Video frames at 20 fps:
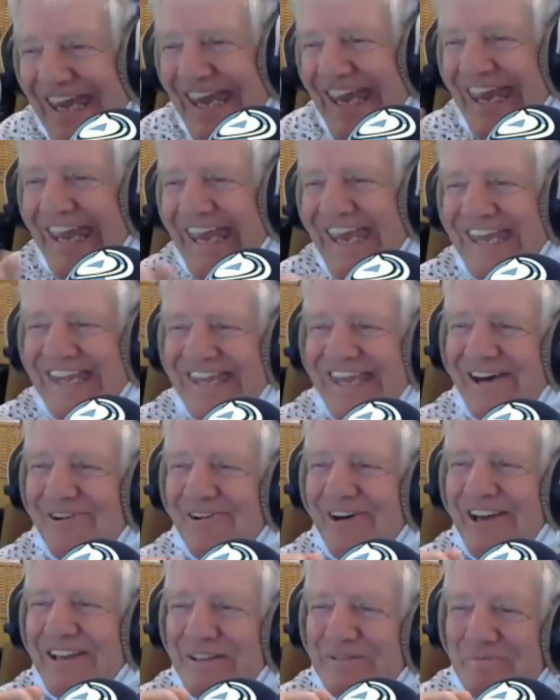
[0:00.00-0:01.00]
It's me.
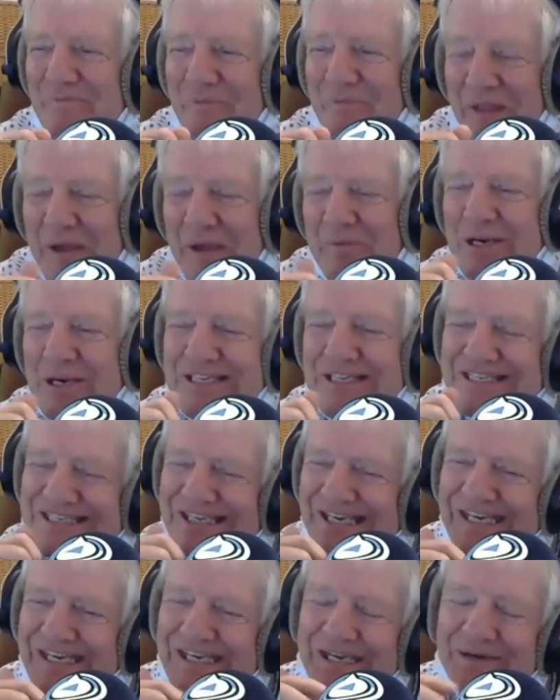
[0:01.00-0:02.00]
But uh,
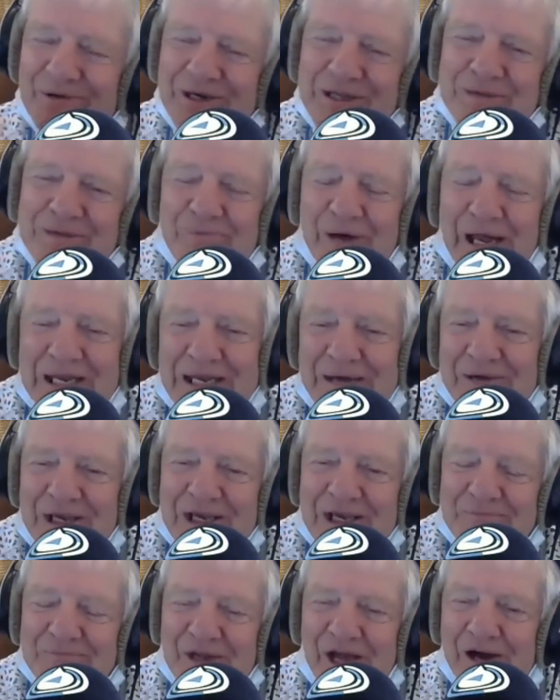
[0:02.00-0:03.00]
you're in the pandemic,
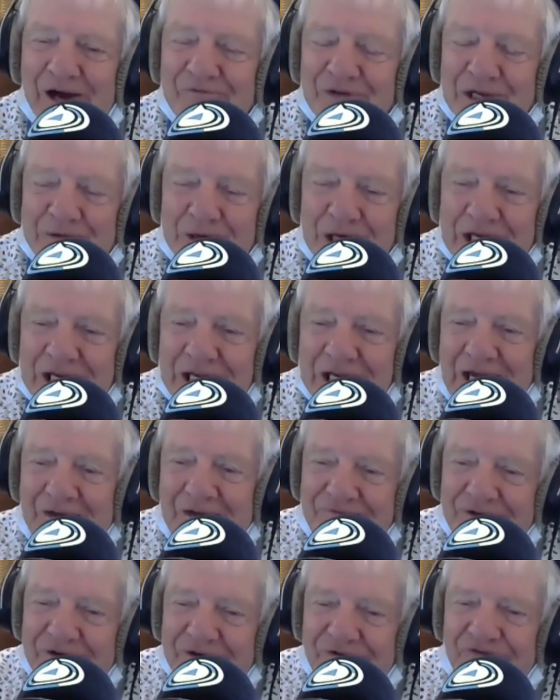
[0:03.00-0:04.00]
and hopefully we're going to have
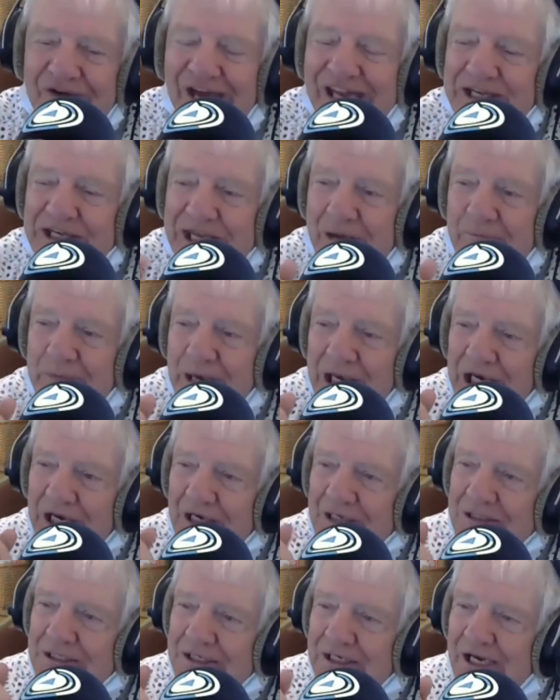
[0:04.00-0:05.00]
a pandemic,
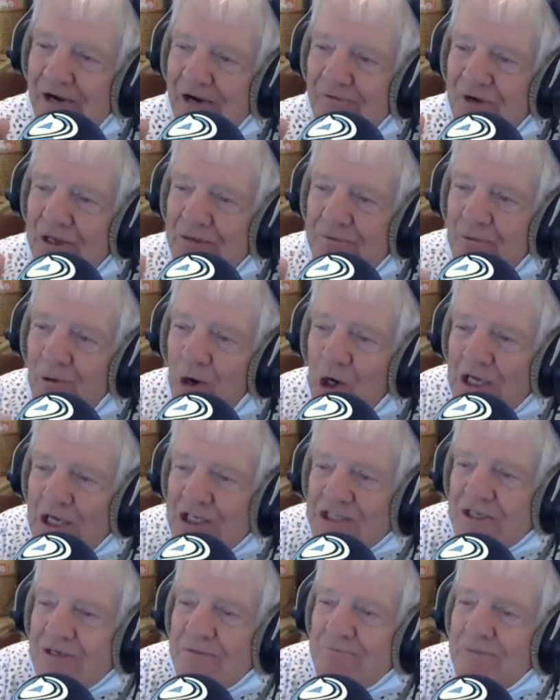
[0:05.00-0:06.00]
and uh, hopefully we might get
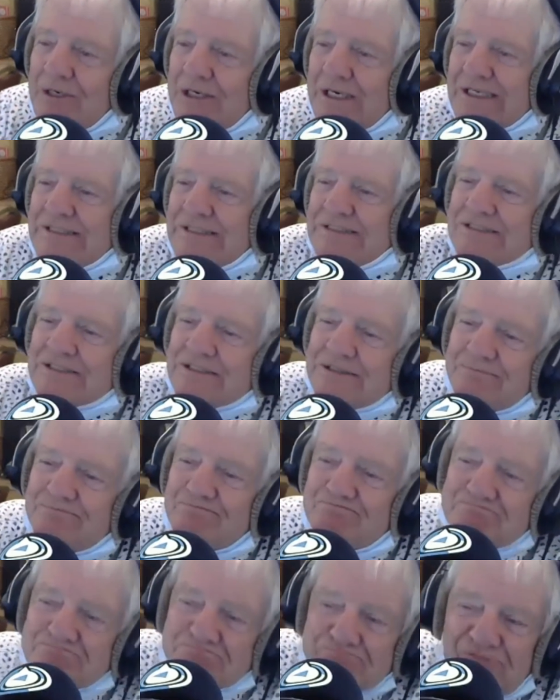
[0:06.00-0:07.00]
some uh,
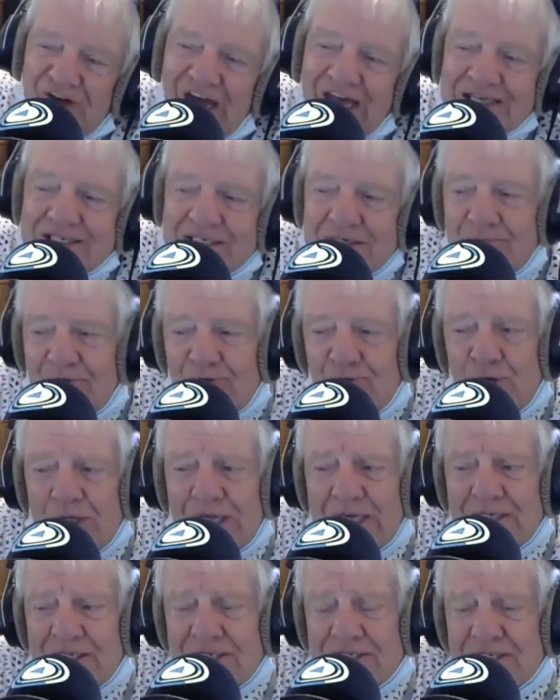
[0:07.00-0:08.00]
some fans in before the
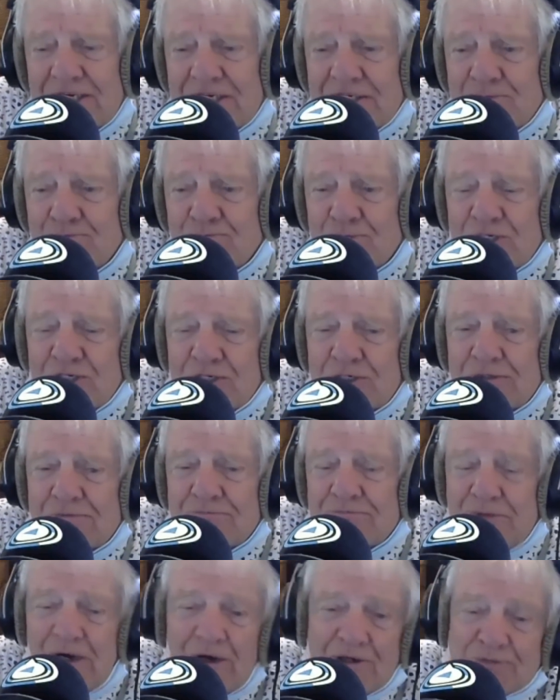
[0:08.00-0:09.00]
end of the season. Would you? Oh.
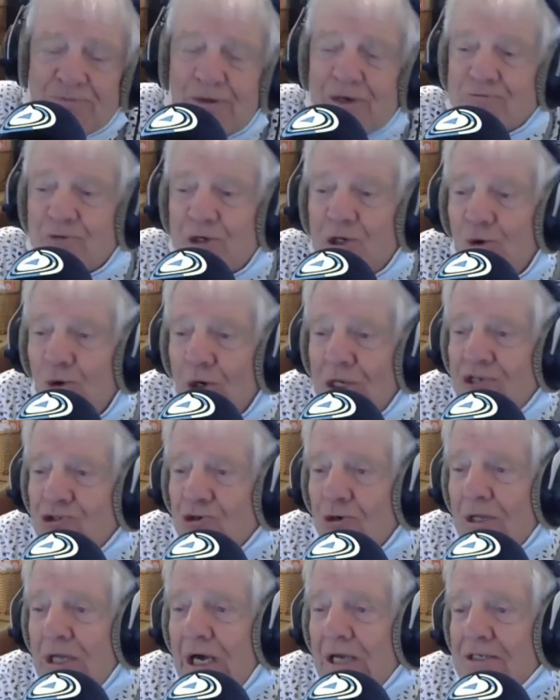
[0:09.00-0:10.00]
I suppose we'd all
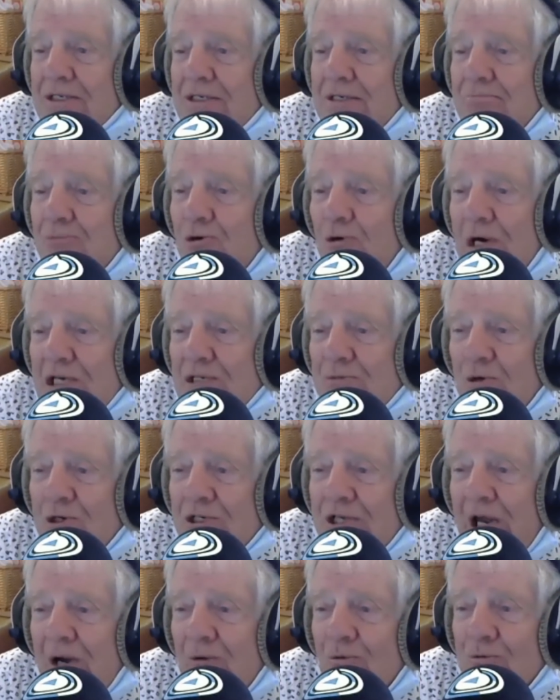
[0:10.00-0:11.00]
enjoy that team more ways than one. Oh,
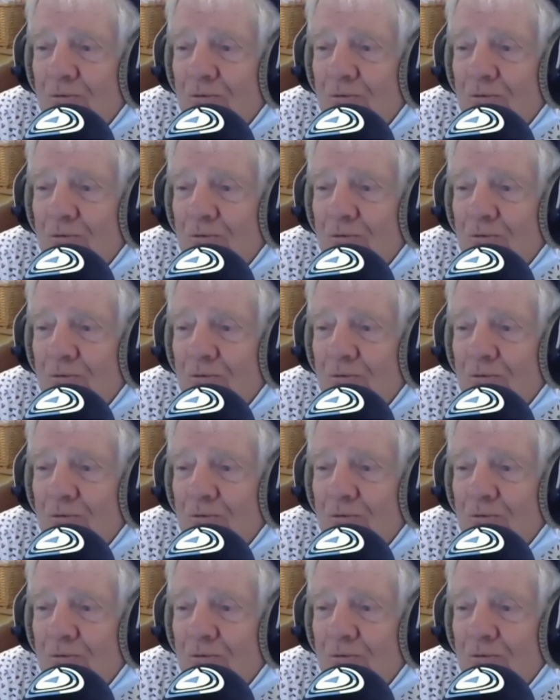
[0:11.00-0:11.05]
ah, that'd